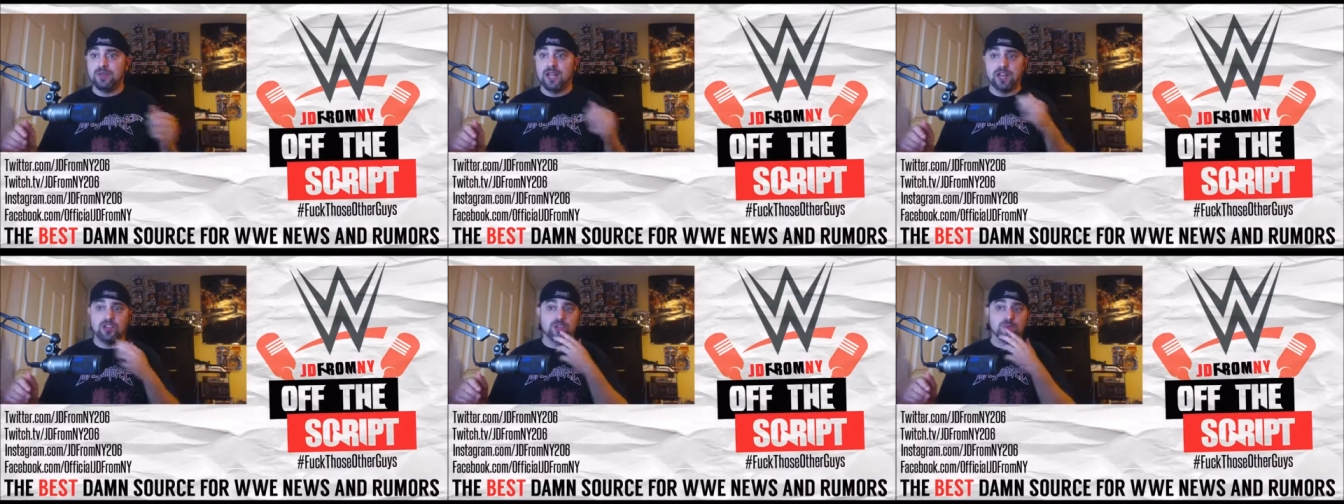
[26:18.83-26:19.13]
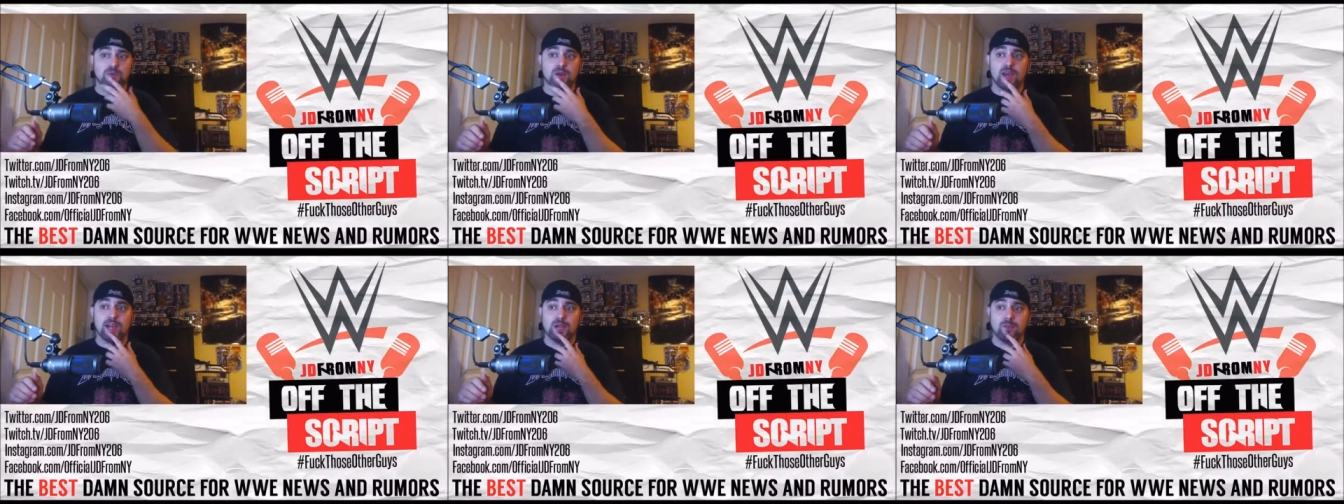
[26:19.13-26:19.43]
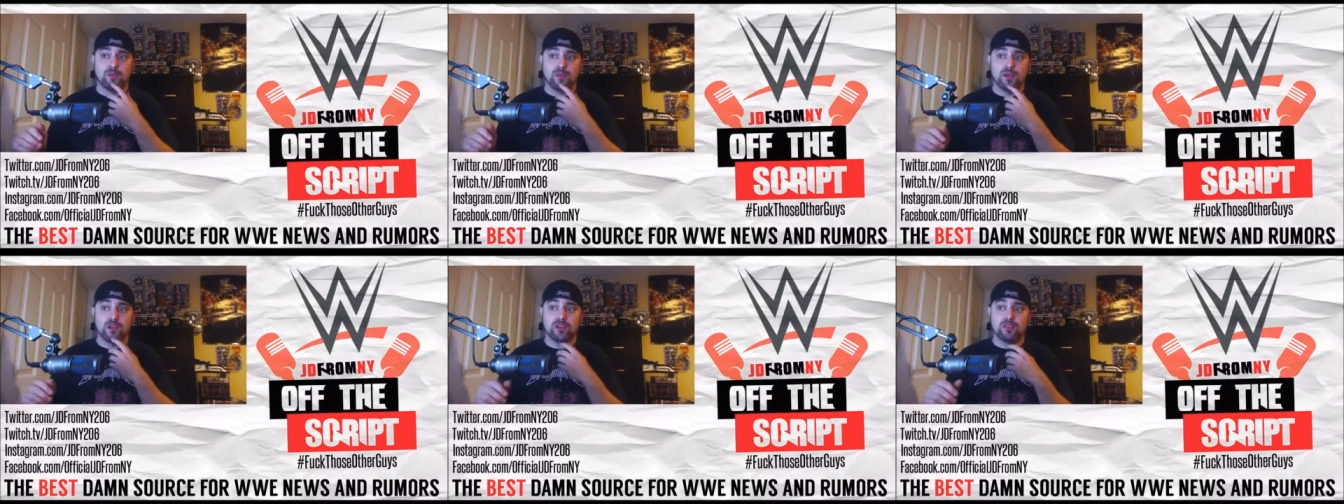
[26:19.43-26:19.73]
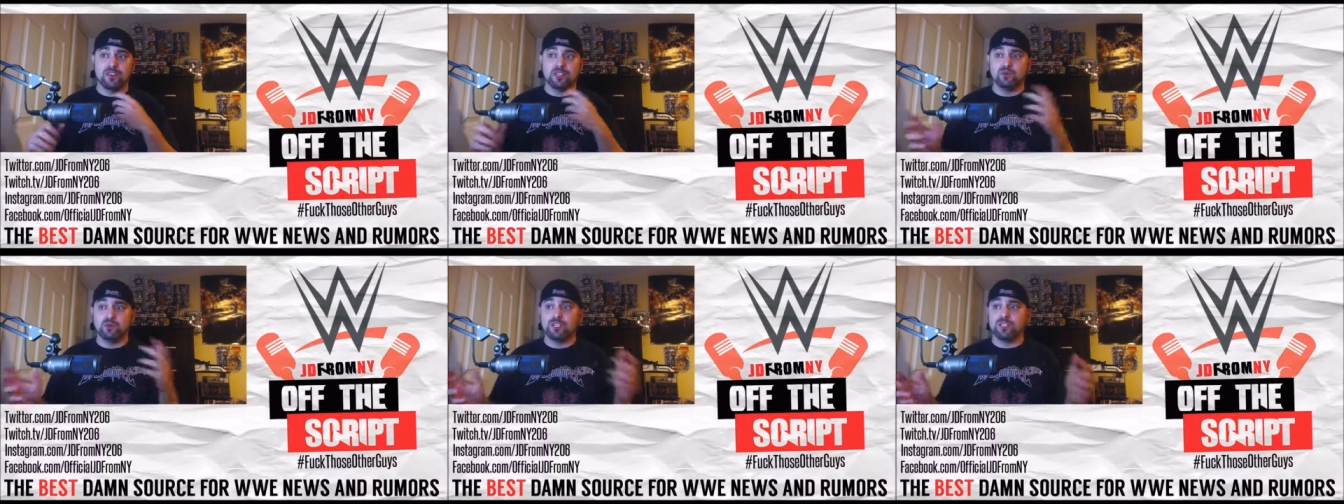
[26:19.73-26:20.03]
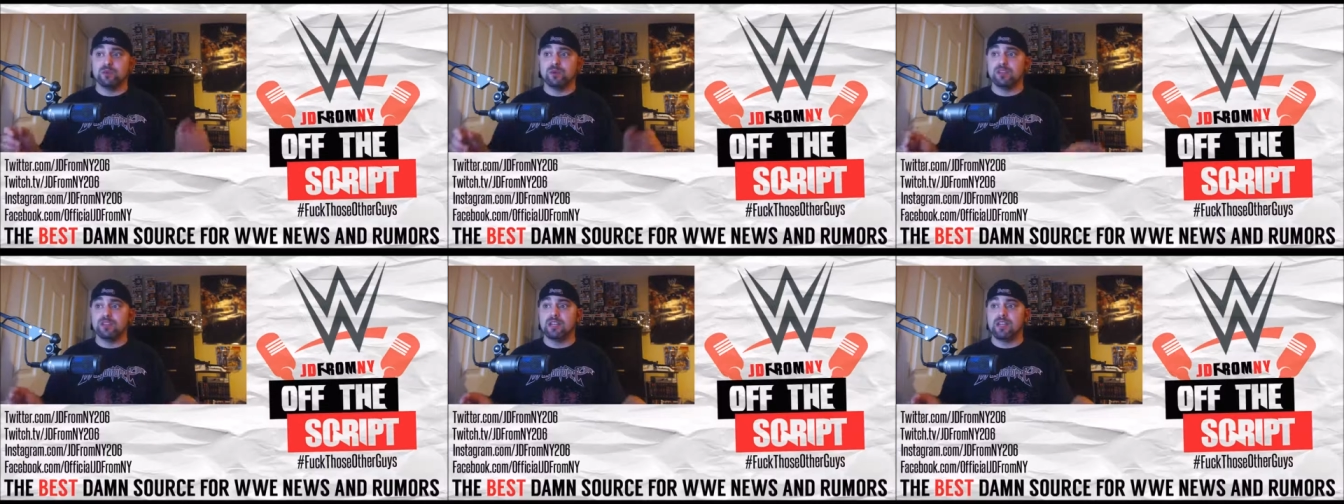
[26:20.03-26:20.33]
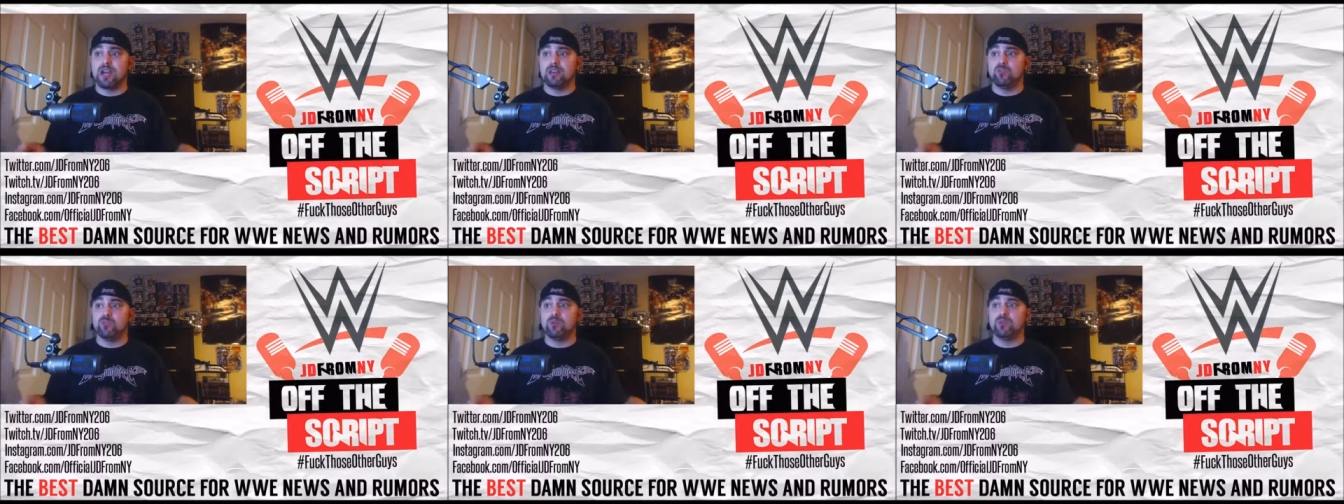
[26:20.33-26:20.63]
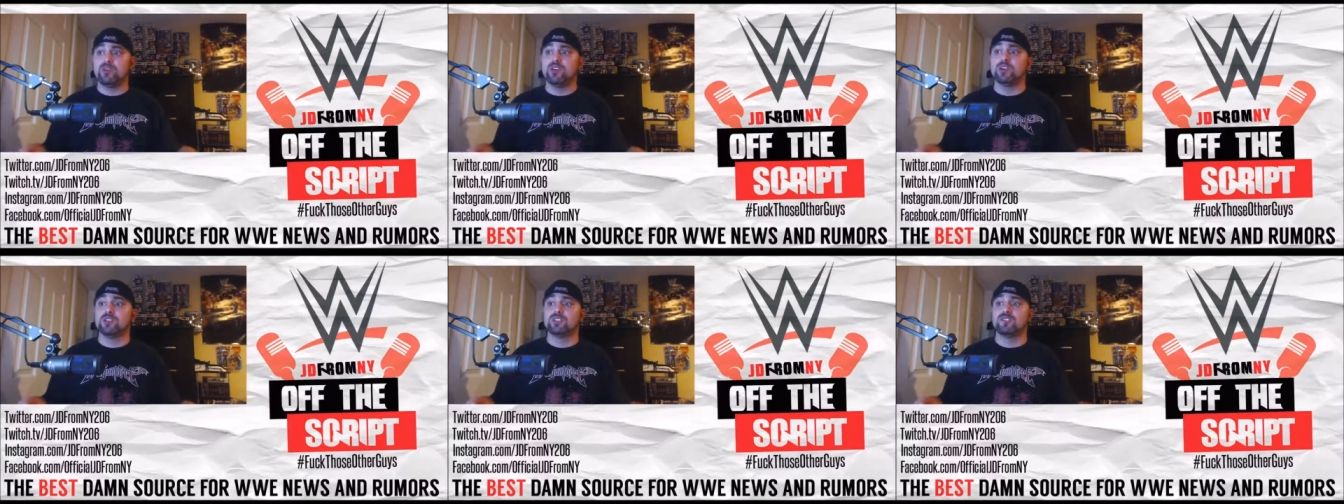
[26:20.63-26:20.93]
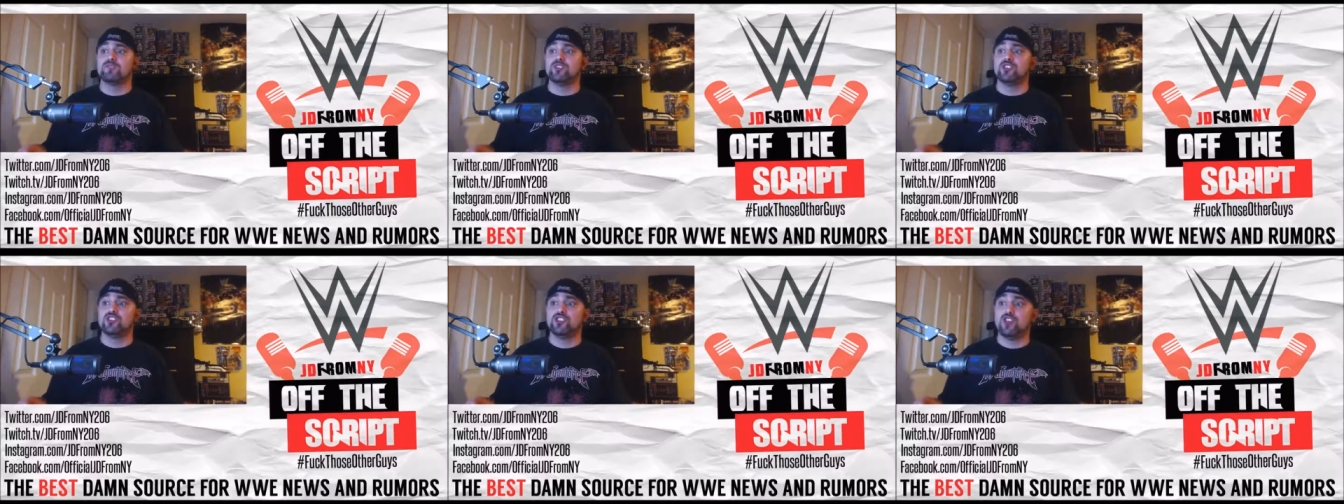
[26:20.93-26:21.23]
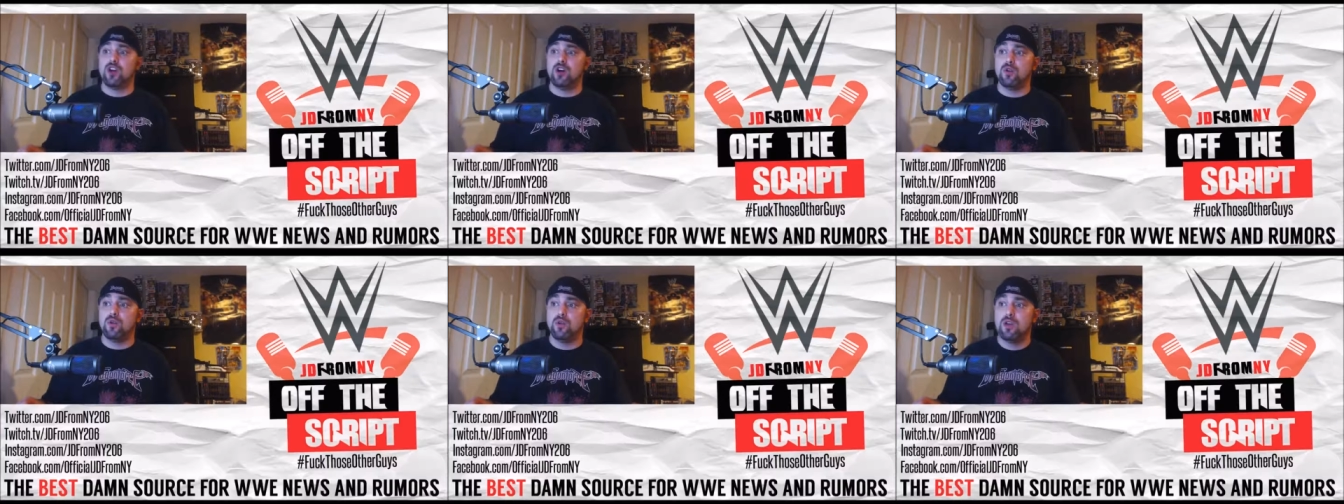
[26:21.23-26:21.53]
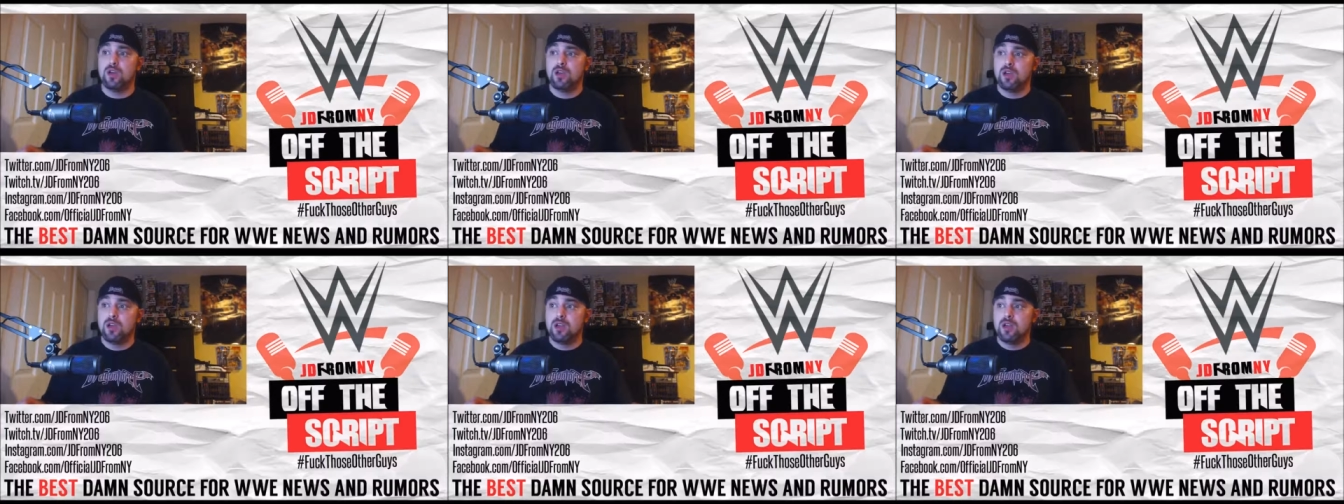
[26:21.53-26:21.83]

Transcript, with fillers: Daniel Bryan appeared on this week's Monday Night Raw because of the show